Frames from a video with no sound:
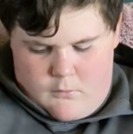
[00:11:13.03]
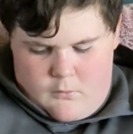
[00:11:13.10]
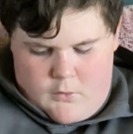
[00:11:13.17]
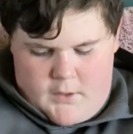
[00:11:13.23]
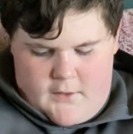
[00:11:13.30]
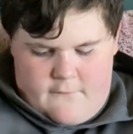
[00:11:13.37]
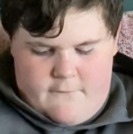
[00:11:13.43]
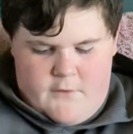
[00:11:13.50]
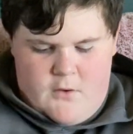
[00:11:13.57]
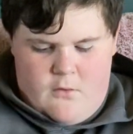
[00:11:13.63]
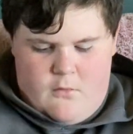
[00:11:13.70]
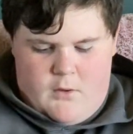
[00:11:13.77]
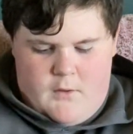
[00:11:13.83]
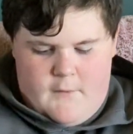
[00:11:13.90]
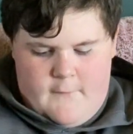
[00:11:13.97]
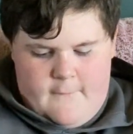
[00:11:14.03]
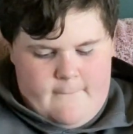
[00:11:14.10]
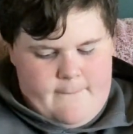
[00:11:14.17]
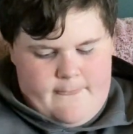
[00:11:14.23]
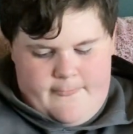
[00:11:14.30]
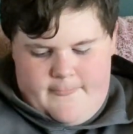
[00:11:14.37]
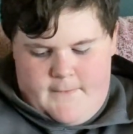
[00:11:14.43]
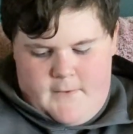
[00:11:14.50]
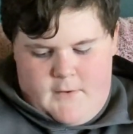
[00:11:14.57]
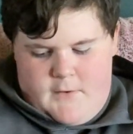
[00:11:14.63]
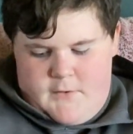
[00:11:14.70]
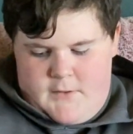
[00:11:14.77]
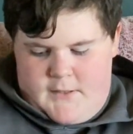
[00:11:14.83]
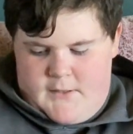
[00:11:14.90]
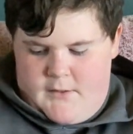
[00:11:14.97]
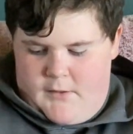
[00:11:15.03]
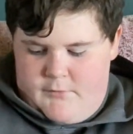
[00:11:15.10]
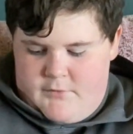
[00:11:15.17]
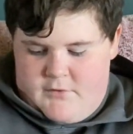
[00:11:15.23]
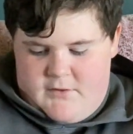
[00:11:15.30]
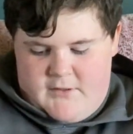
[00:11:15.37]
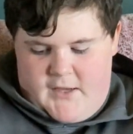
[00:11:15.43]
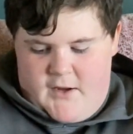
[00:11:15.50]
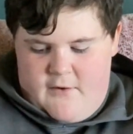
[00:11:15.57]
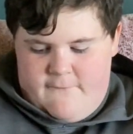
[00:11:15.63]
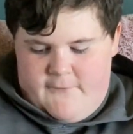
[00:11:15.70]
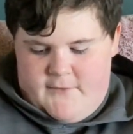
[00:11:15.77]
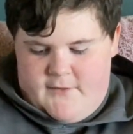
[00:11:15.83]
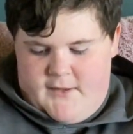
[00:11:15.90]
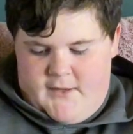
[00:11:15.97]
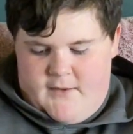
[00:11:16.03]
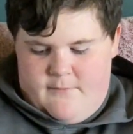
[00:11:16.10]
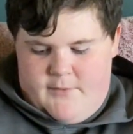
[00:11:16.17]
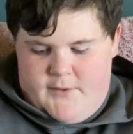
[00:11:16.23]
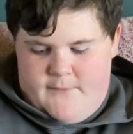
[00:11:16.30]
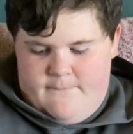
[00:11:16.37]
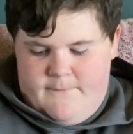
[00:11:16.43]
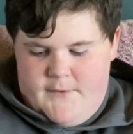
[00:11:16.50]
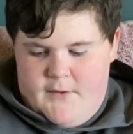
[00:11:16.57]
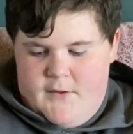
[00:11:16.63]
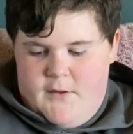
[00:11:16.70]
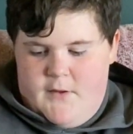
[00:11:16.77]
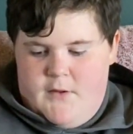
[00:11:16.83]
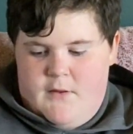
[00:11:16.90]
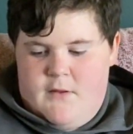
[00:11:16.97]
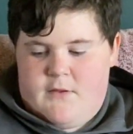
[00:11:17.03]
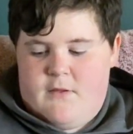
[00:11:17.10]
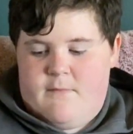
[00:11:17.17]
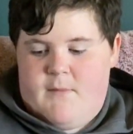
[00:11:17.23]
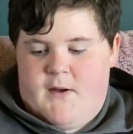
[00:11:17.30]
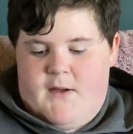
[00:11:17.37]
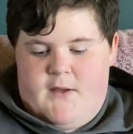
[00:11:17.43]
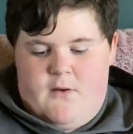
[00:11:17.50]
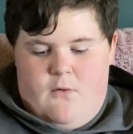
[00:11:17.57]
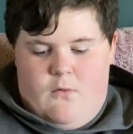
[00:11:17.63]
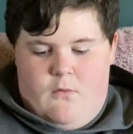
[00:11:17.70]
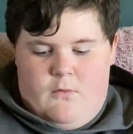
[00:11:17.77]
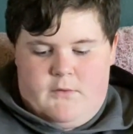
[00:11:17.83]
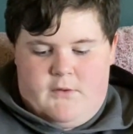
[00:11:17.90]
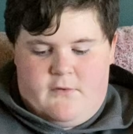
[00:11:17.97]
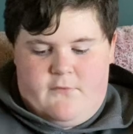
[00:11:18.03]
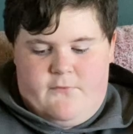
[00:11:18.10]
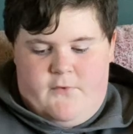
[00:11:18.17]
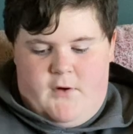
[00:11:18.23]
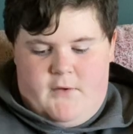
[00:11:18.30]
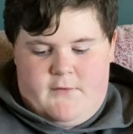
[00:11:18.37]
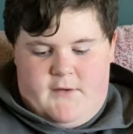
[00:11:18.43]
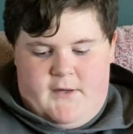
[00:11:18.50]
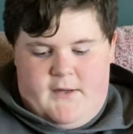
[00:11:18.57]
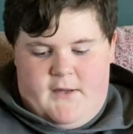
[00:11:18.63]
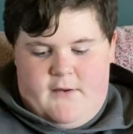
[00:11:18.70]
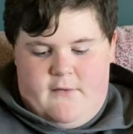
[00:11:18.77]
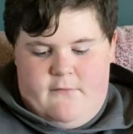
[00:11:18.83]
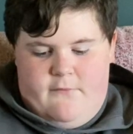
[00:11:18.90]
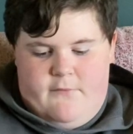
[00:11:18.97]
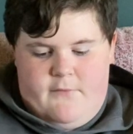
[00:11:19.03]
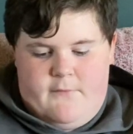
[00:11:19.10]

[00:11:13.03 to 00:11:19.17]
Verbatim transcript: Okay, phew. I was scared for a second, but this is my oldest frog that I have.